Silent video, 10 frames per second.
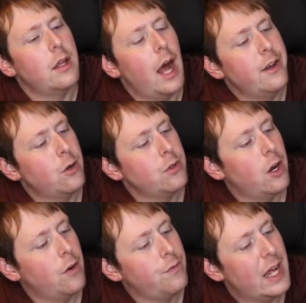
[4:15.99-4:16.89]
I don't
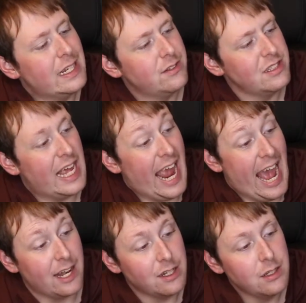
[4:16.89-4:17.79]
know if that's
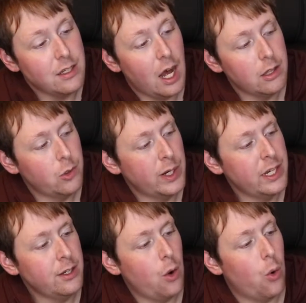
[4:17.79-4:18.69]
added
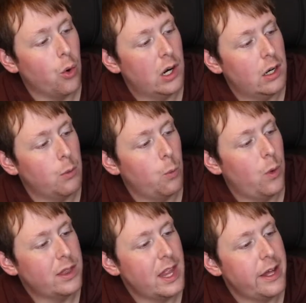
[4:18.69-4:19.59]
coloring or
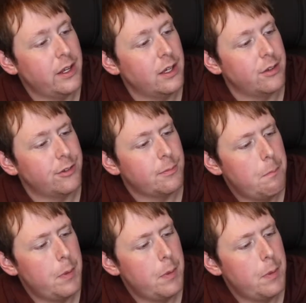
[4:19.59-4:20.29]
what that is,